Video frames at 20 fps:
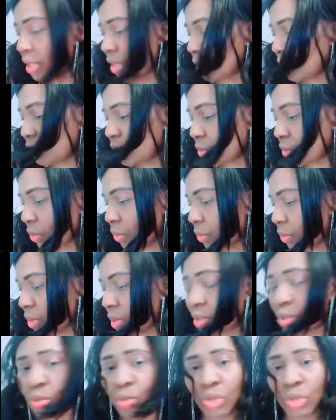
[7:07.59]
So
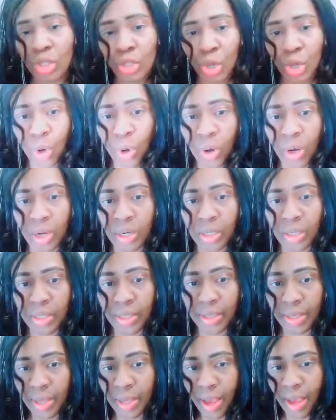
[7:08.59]
switch on,
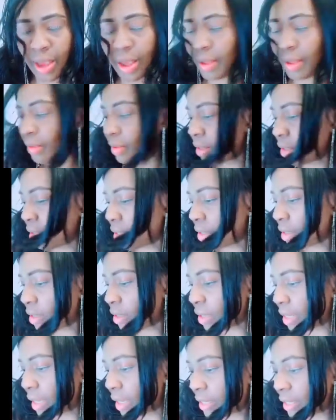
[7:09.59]
yeah,
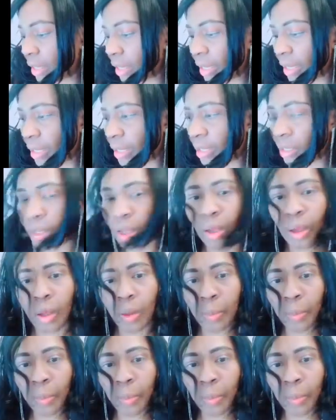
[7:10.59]
and then up.